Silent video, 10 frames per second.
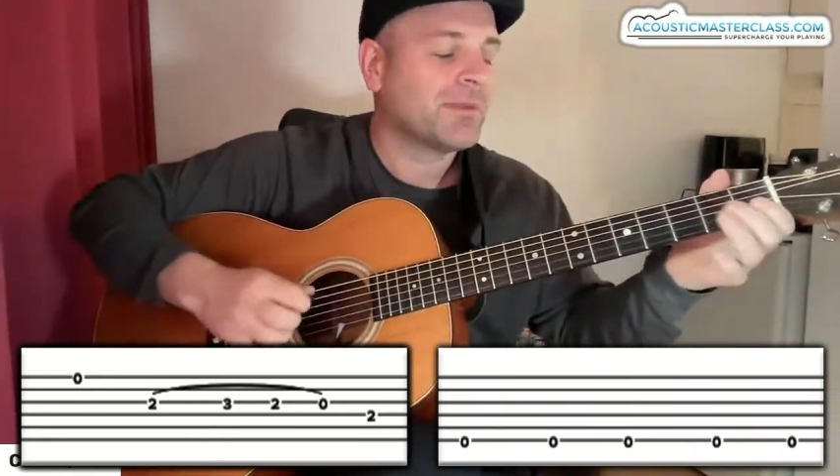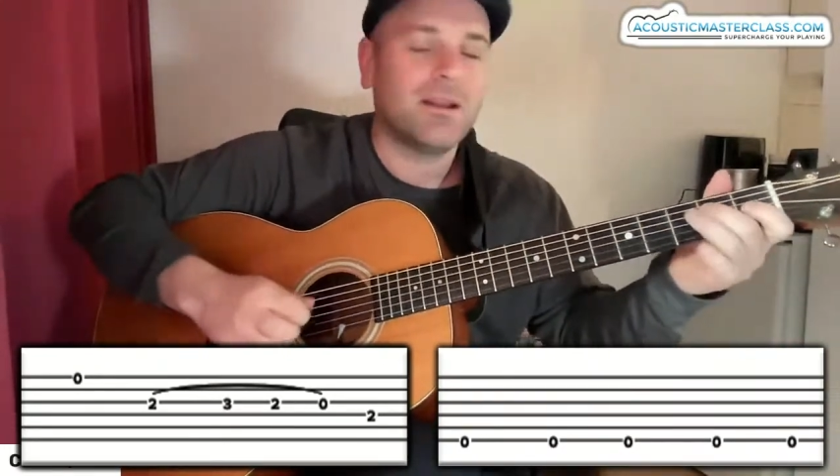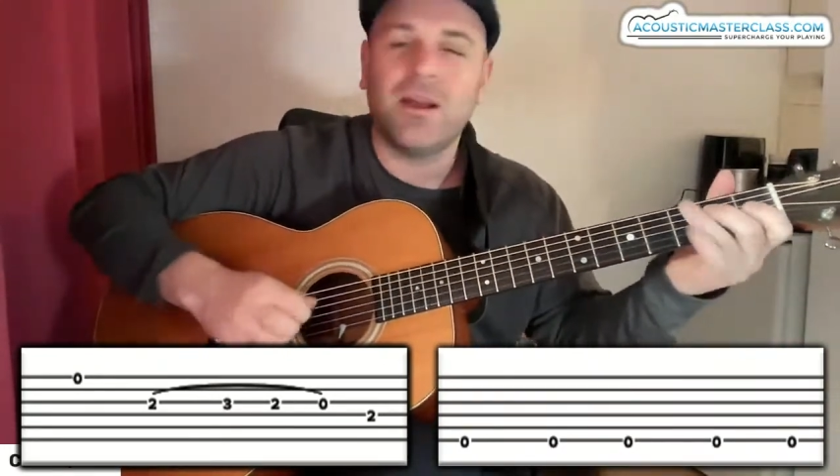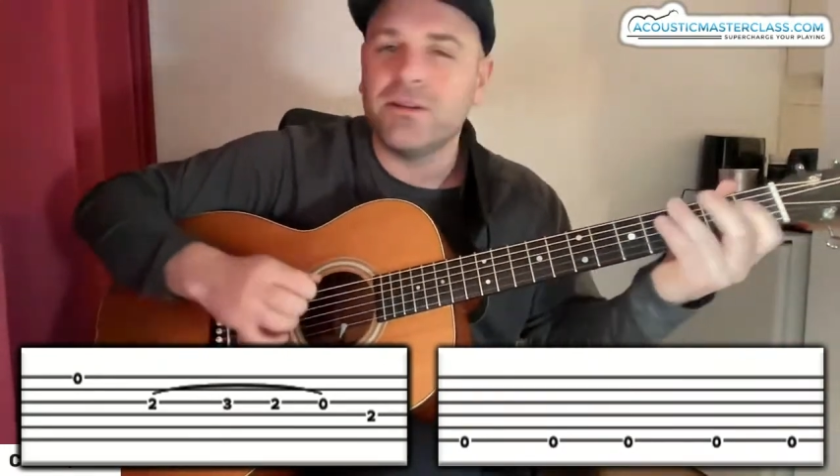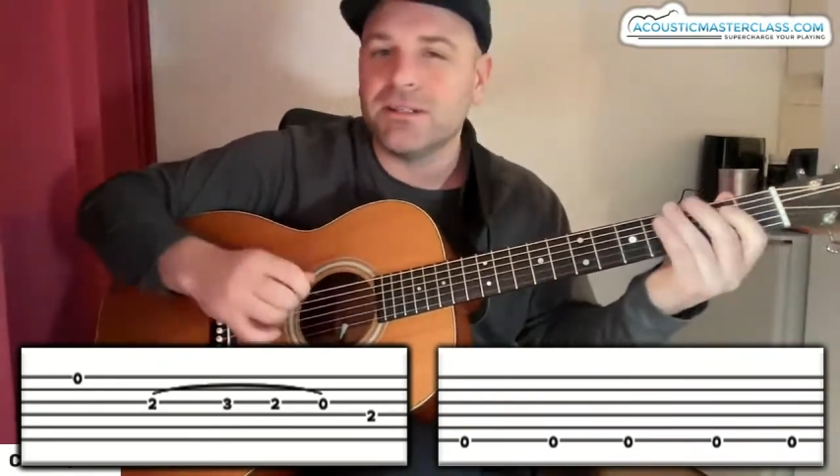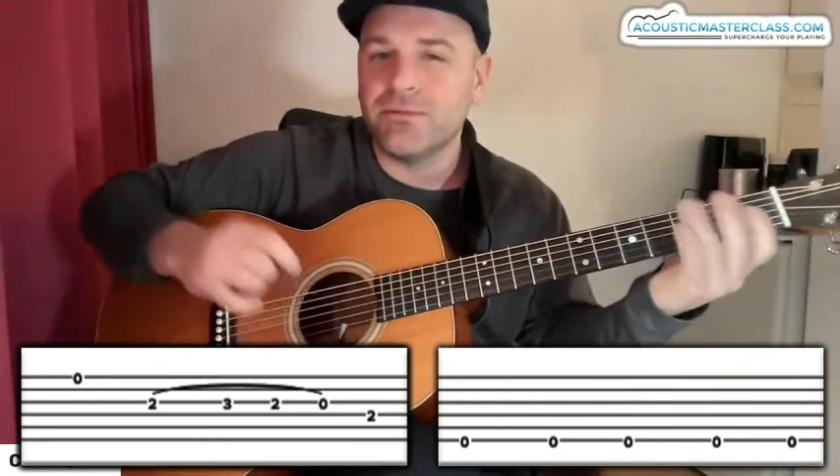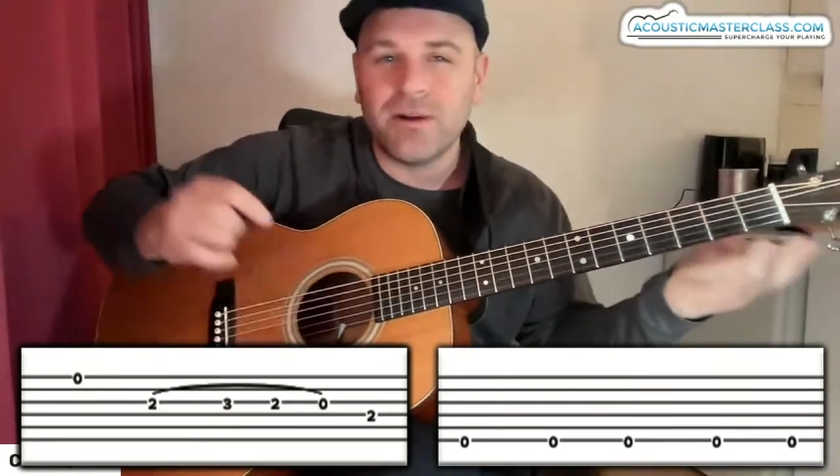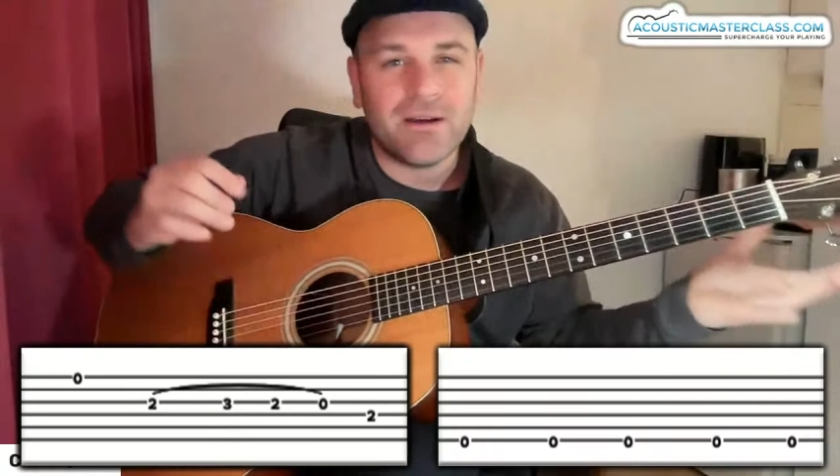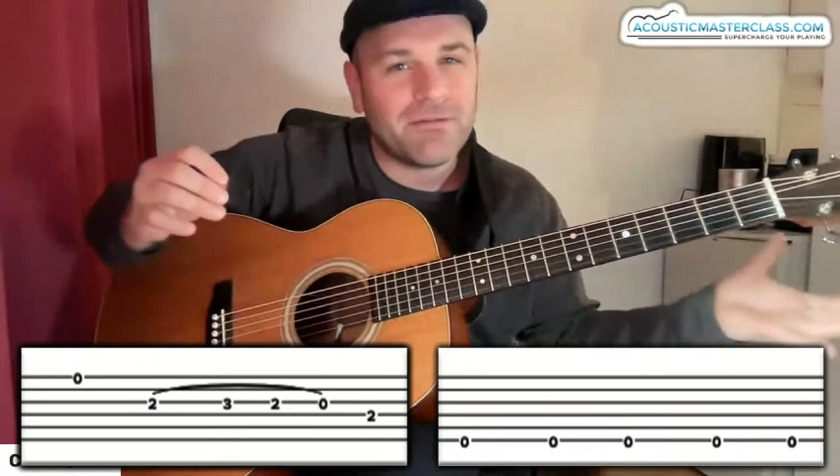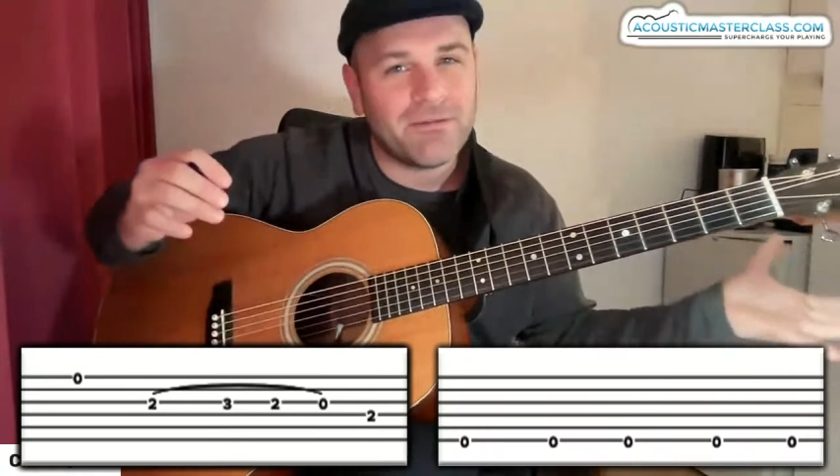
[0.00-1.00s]
loads of
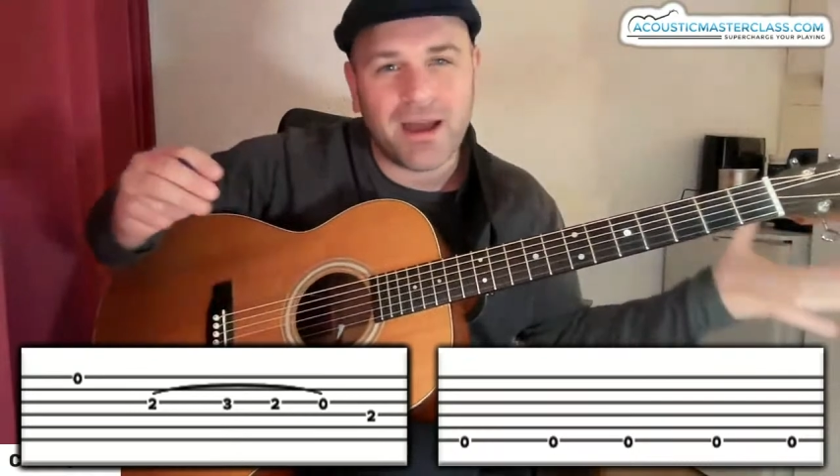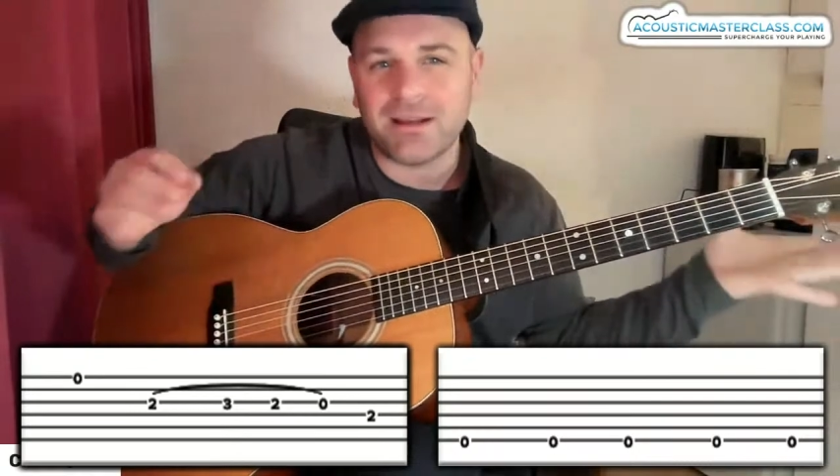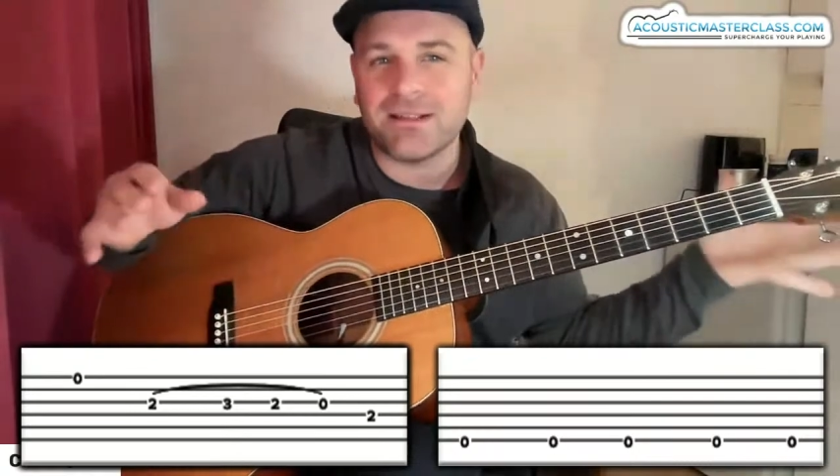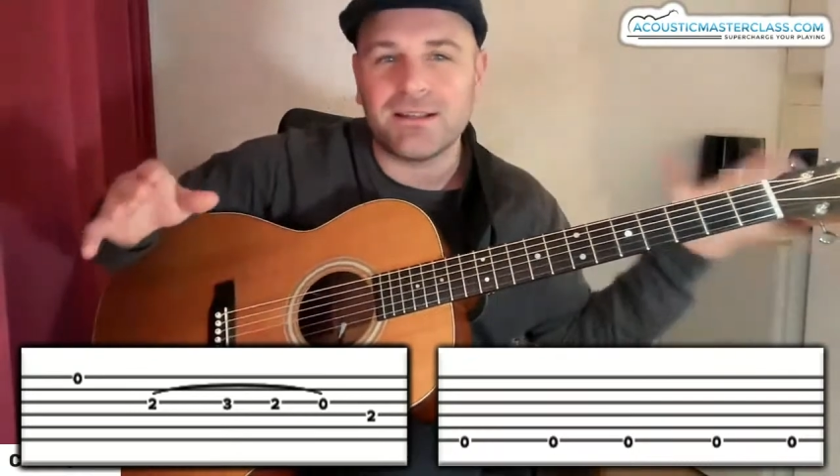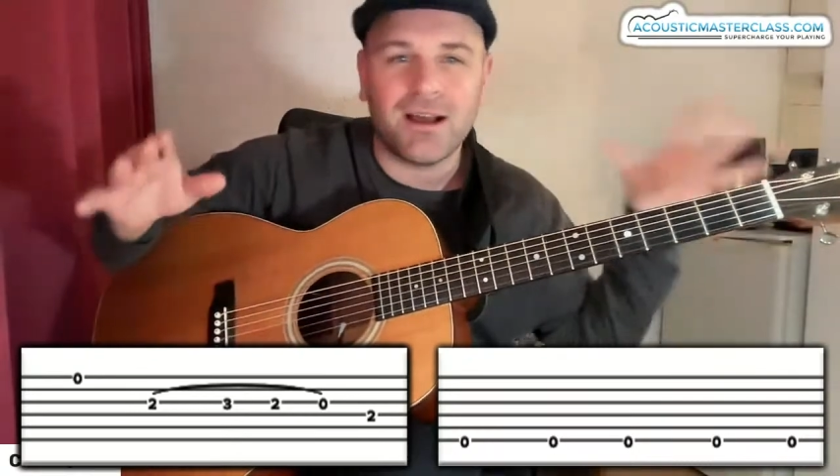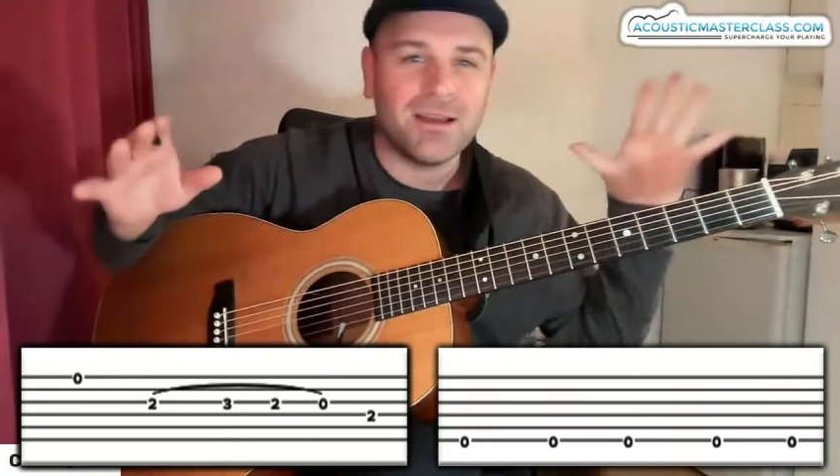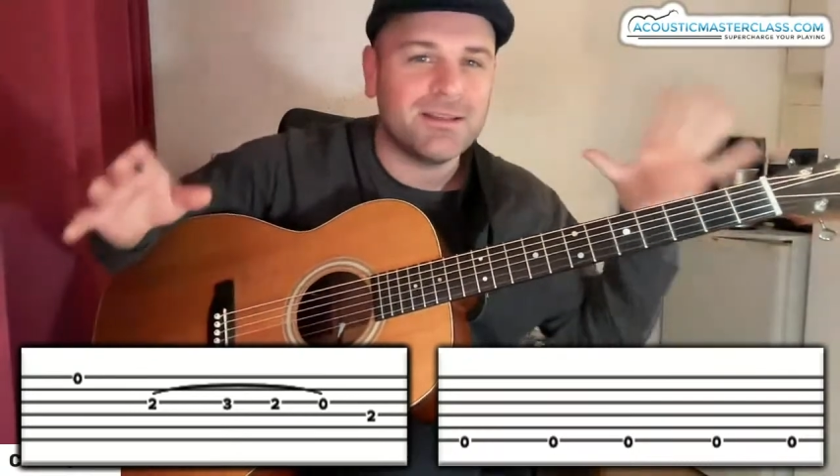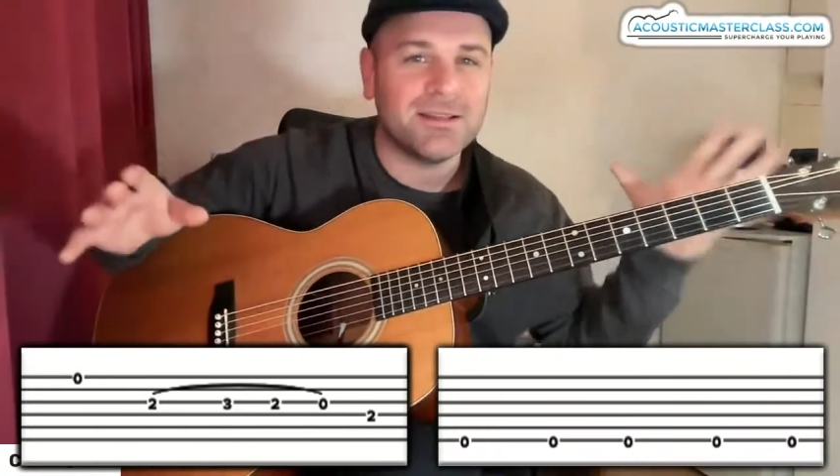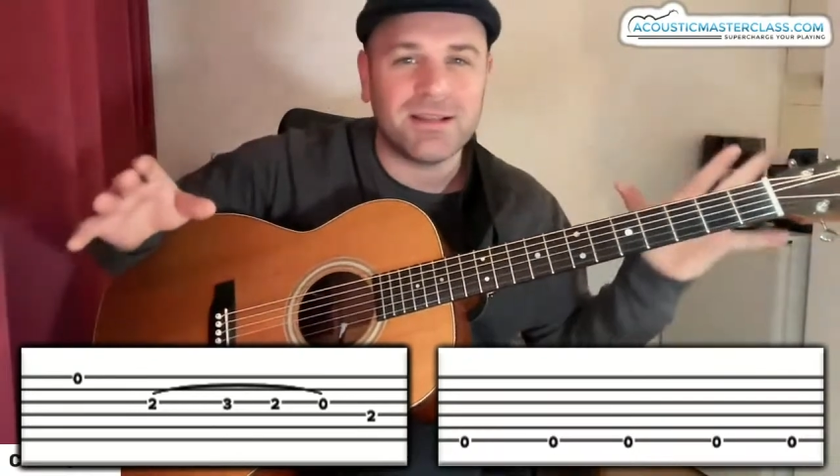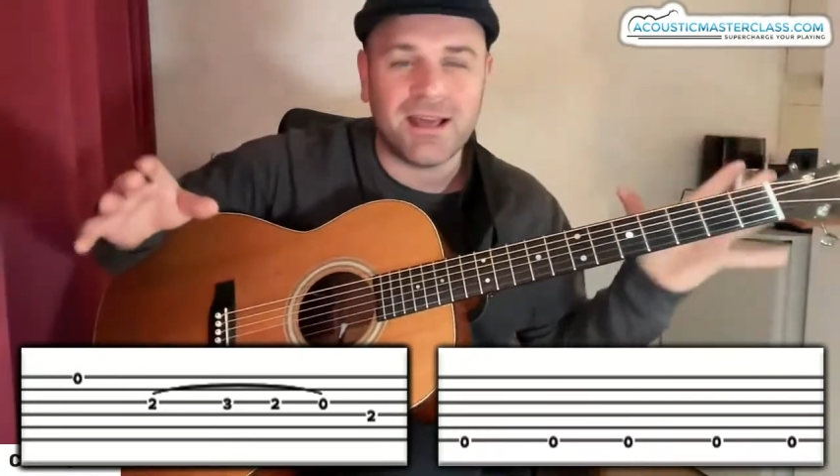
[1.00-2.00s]
riff
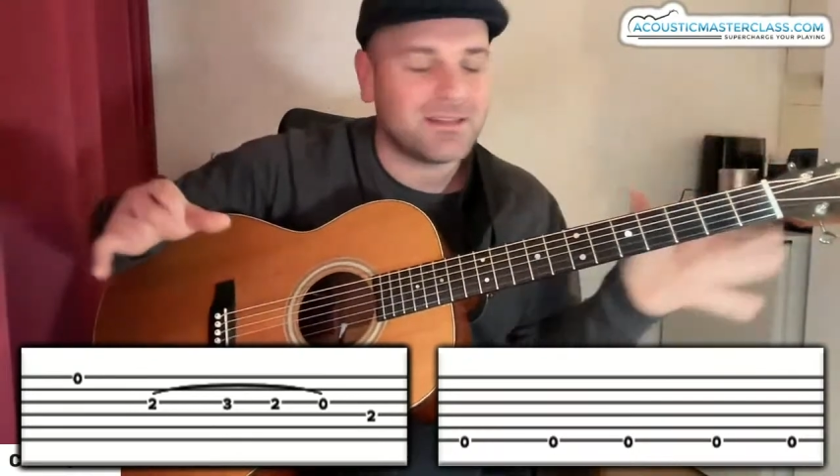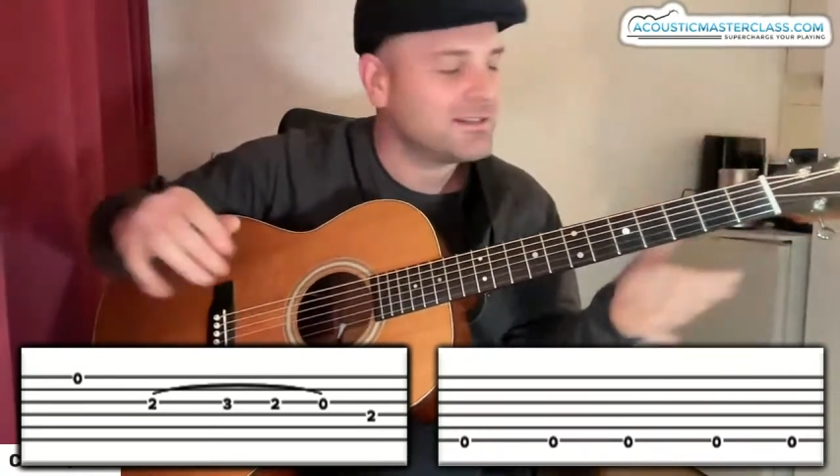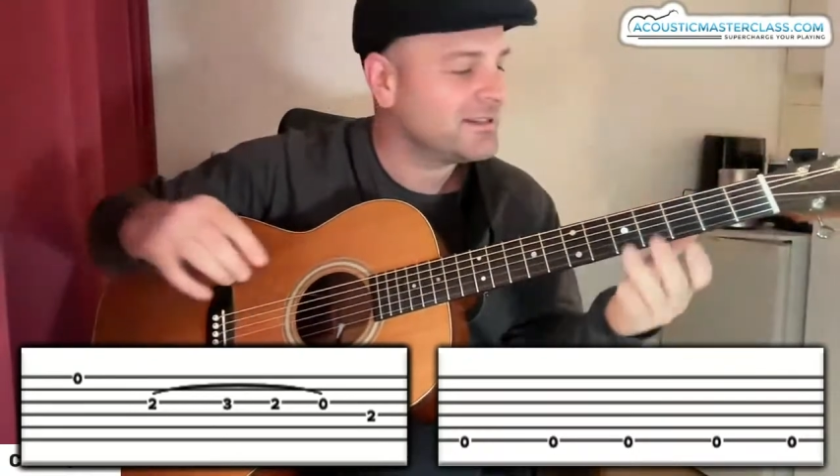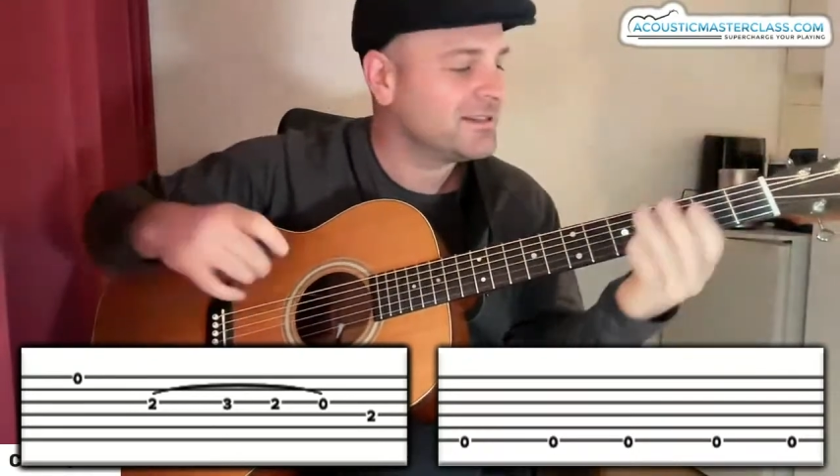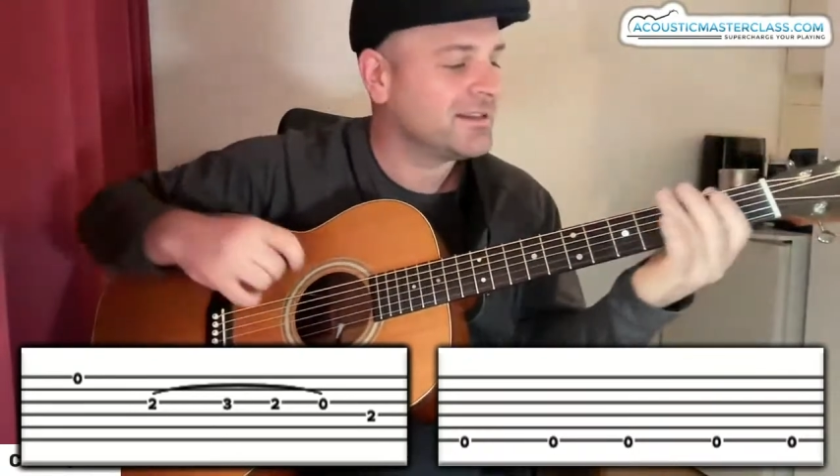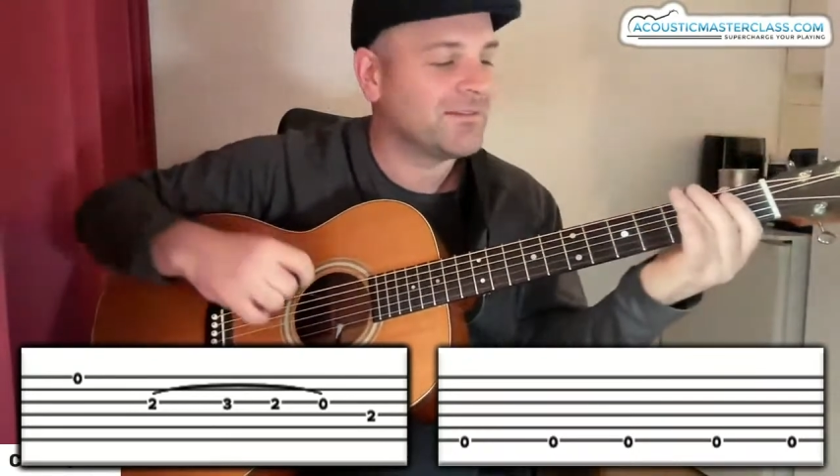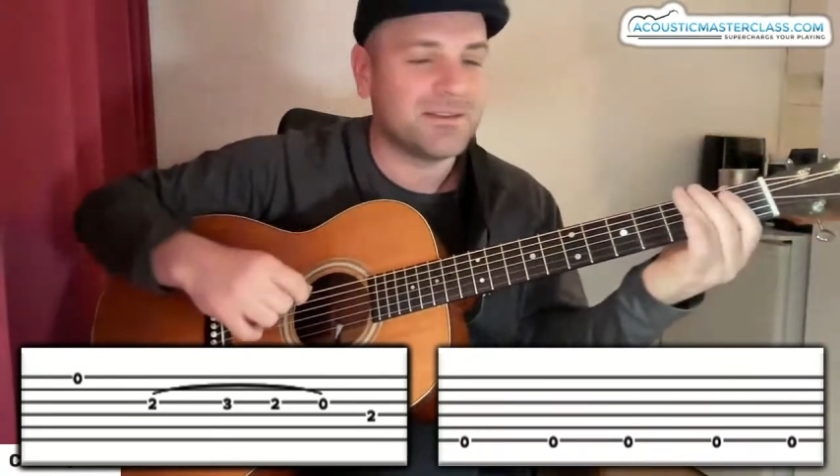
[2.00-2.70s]
exercises, lessons, and stuff.